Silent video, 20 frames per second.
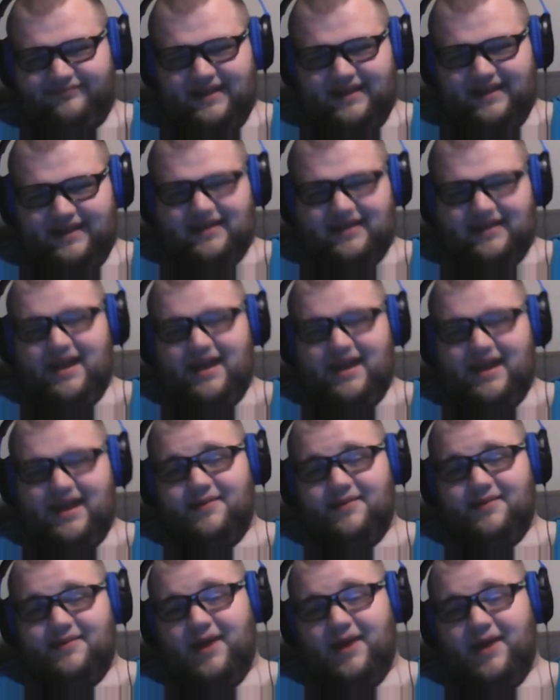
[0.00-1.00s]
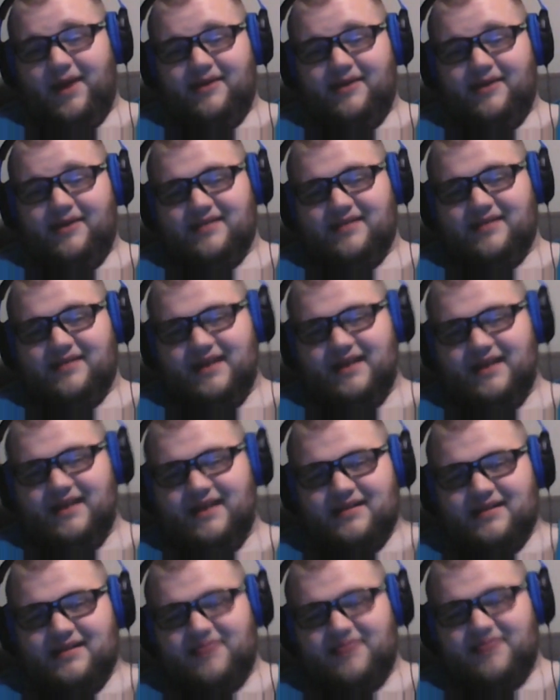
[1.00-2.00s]
Then they have a bye week. The next
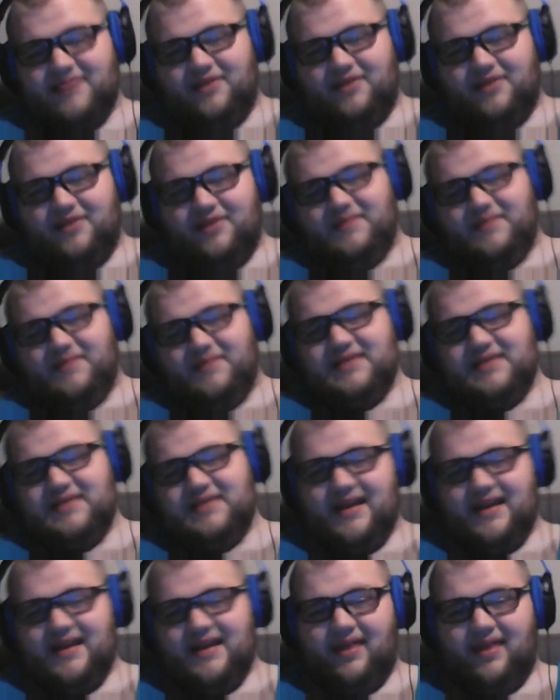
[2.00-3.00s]
game, November 10th,